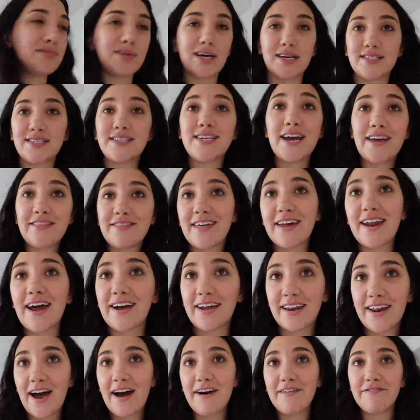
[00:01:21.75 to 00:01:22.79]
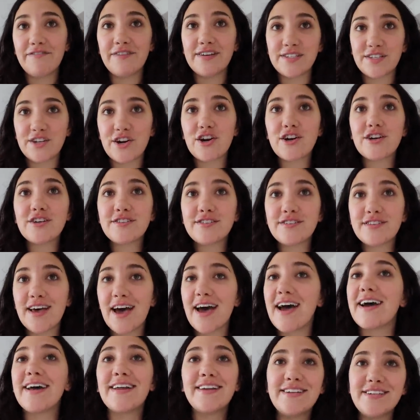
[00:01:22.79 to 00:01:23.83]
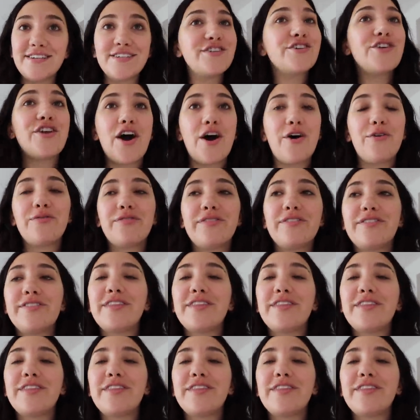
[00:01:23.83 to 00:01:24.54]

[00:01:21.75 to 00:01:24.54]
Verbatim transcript: a state that I could have visitors and you know,